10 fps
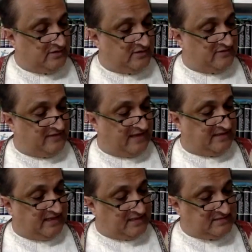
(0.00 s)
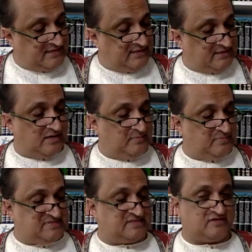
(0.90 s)
that it
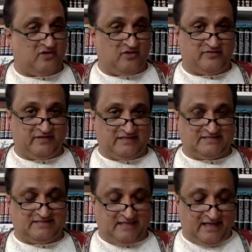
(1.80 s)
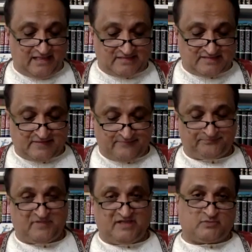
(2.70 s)
encompasses all things the it
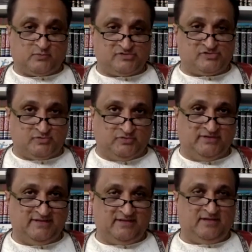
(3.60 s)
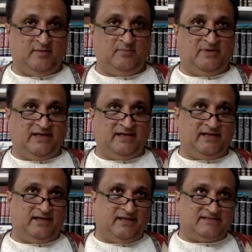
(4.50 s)
is wujud but
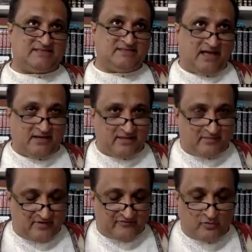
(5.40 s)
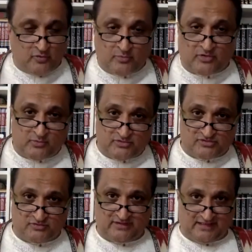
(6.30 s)
it's not the mafhum al
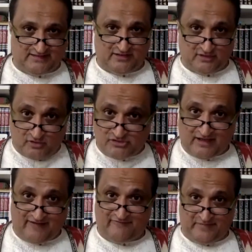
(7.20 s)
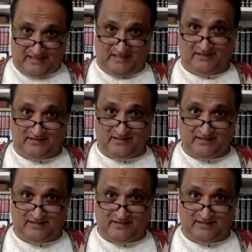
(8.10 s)
wujud not the notion of being